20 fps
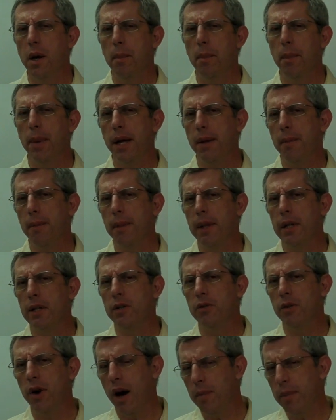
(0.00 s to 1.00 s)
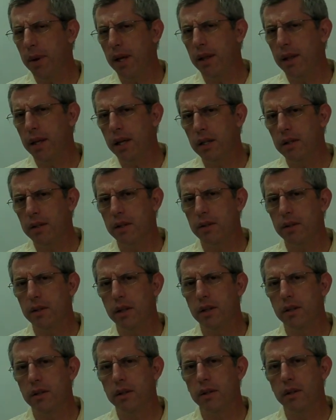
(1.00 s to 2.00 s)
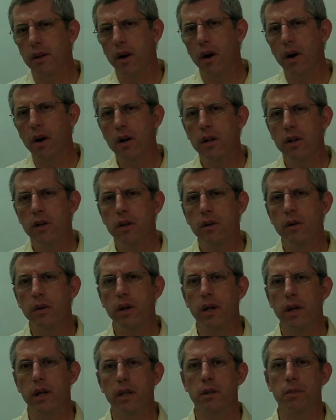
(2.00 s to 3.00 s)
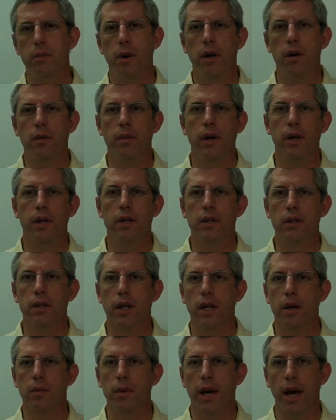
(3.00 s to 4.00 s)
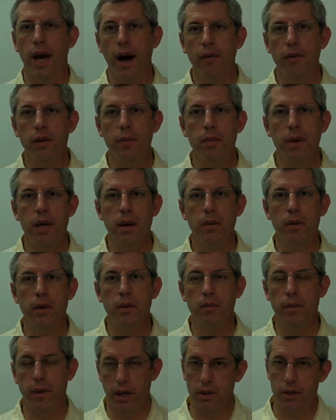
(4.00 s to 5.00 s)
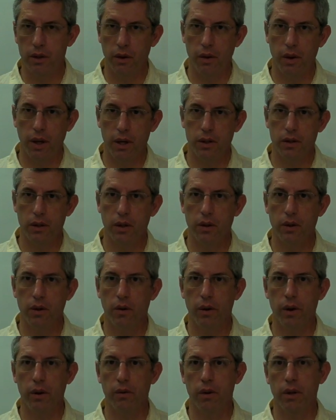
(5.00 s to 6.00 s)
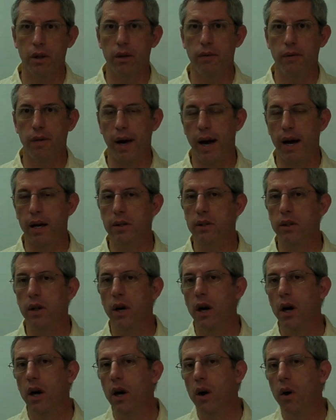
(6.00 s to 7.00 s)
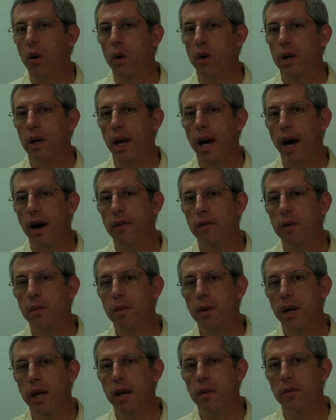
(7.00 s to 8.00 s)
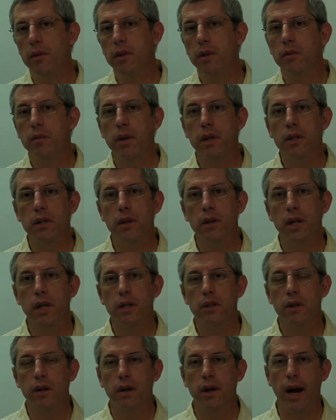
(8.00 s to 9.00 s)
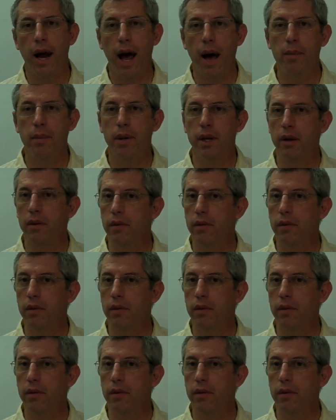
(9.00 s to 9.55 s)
But dropping things is, is hard to do in an experimental setup. You have to be able to measure things that are going really fast, or you have to be able to measure things that are happening